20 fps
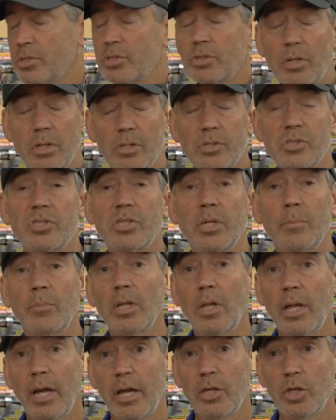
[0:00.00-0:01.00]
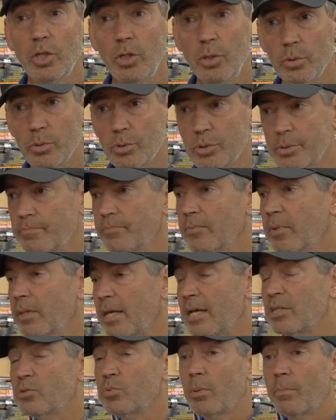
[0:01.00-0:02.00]
It's going to simulate use.
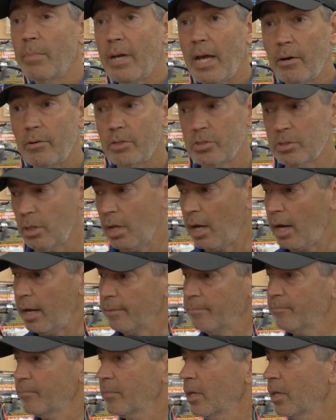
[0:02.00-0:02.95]
That's what batteries like.